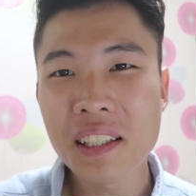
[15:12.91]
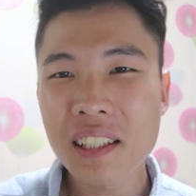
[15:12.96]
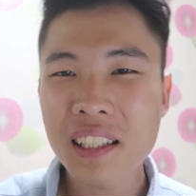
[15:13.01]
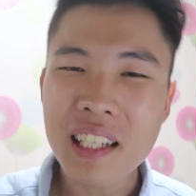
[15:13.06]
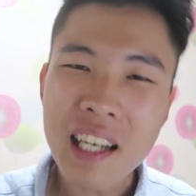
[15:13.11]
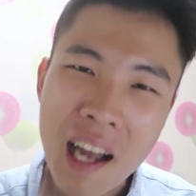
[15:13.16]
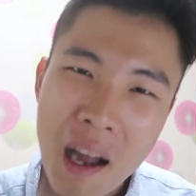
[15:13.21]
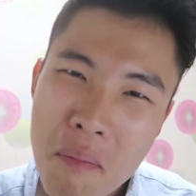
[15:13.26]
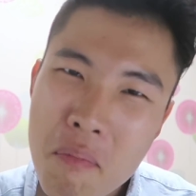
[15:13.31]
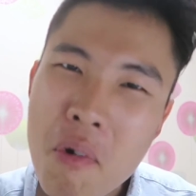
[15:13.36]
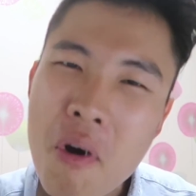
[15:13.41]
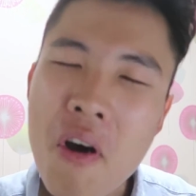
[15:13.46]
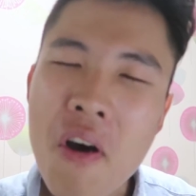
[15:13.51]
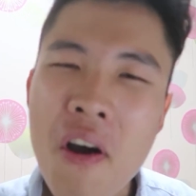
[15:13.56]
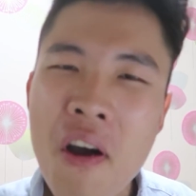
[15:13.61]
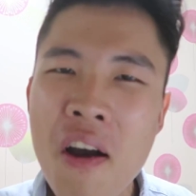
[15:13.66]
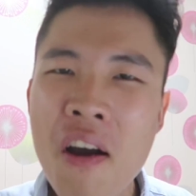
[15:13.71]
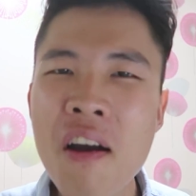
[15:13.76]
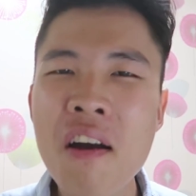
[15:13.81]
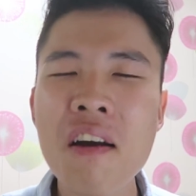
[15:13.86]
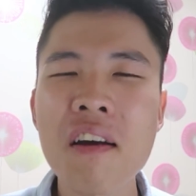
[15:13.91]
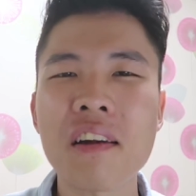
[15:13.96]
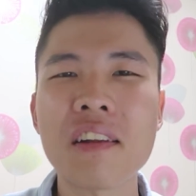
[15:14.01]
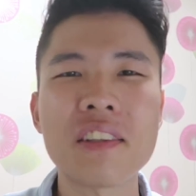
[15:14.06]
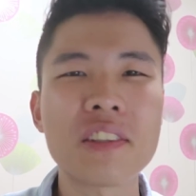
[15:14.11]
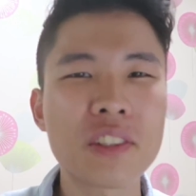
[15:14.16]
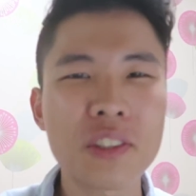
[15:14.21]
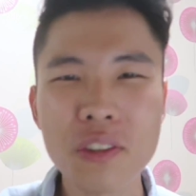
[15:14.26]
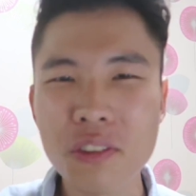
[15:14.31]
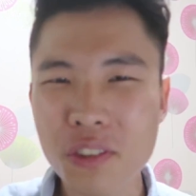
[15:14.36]
Come
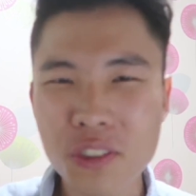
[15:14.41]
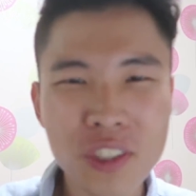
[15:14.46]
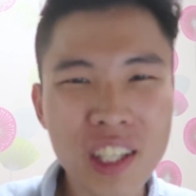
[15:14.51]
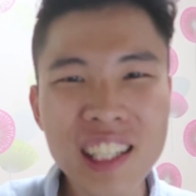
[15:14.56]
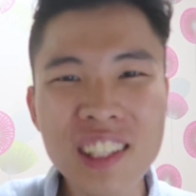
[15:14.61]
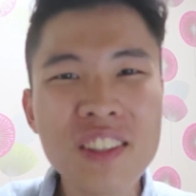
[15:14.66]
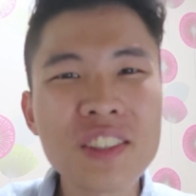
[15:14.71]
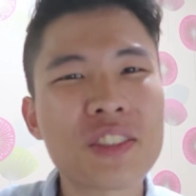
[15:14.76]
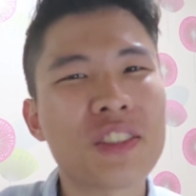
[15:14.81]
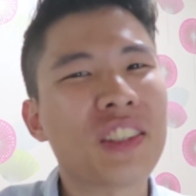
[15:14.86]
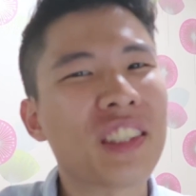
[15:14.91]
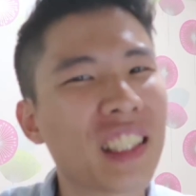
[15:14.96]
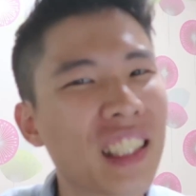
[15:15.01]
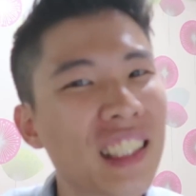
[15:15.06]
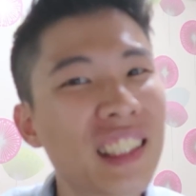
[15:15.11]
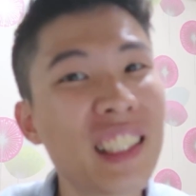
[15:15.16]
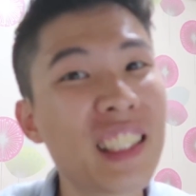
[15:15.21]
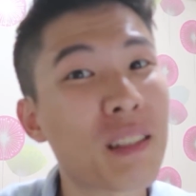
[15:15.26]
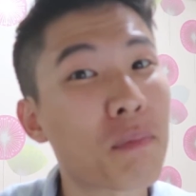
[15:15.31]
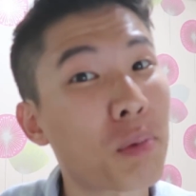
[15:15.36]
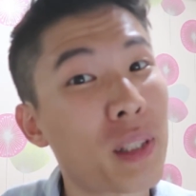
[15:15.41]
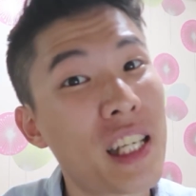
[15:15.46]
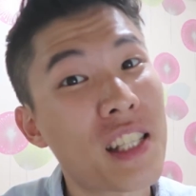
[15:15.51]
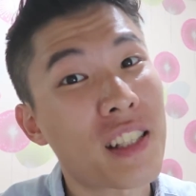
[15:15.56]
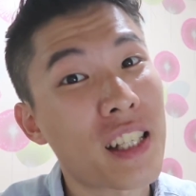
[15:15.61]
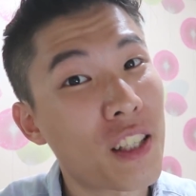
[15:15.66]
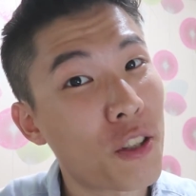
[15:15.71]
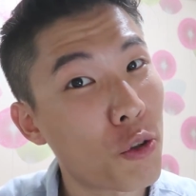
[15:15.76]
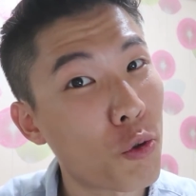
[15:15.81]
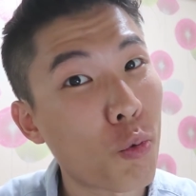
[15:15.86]
on, don't try not to dirty the place
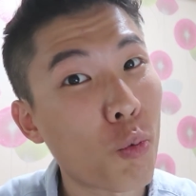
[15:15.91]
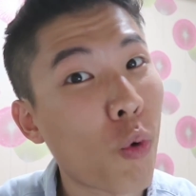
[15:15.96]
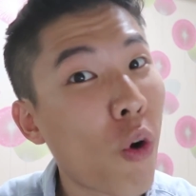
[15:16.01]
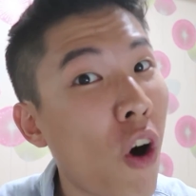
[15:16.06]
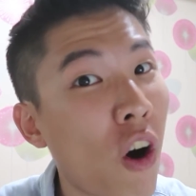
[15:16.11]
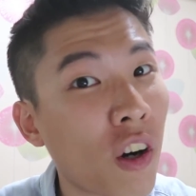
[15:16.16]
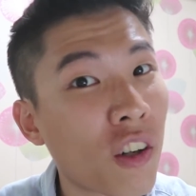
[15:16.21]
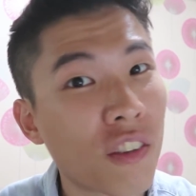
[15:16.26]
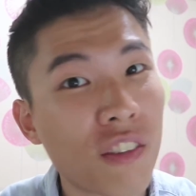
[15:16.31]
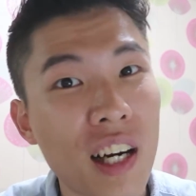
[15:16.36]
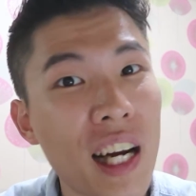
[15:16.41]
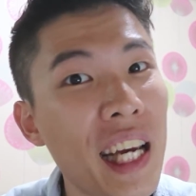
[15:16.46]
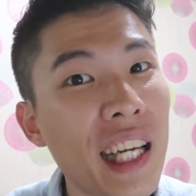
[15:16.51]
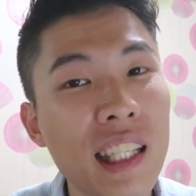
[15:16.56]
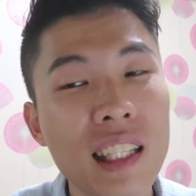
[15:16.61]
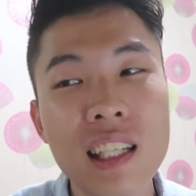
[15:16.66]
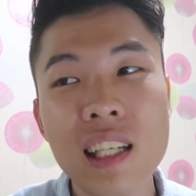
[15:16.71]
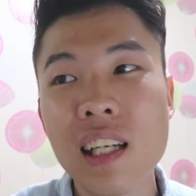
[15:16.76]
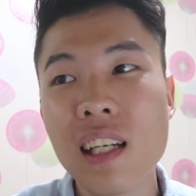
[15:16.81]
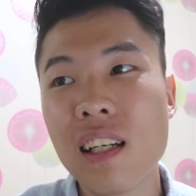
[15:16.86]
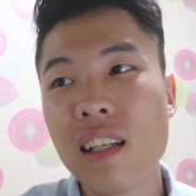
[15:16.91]
that you walk, right?